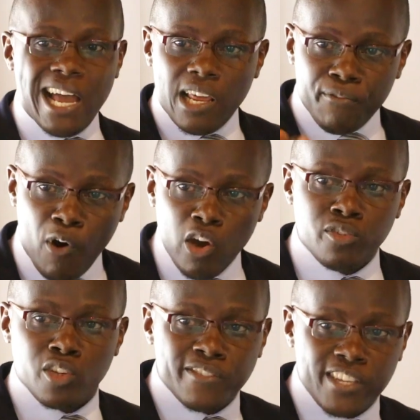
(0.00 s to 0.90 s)
And
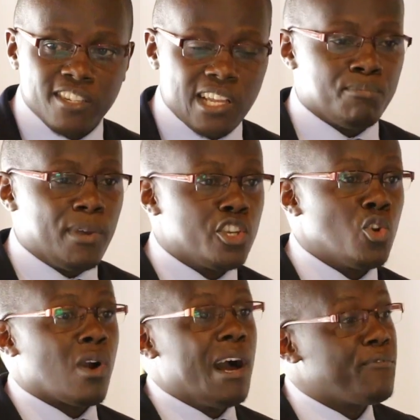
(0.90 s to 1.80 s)
avoid those things that
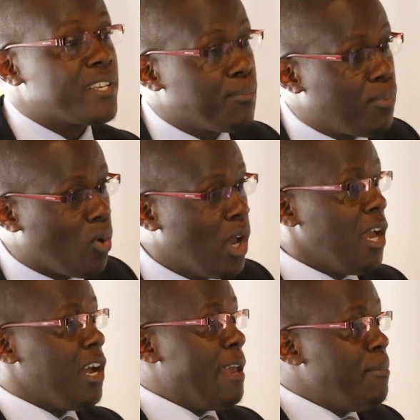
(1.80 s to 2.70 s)
make you comfortable.
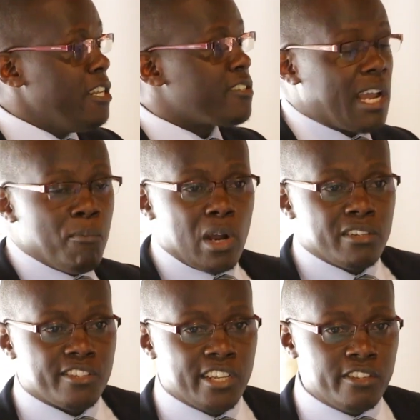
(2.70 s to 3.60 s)
I mean,
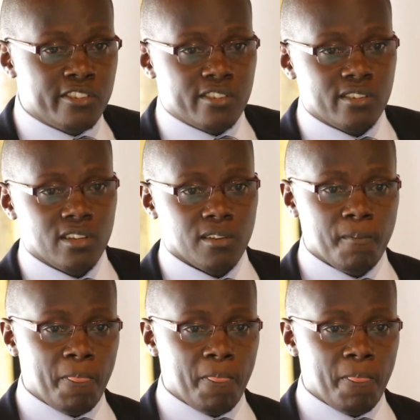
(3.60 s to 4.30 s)
someone sits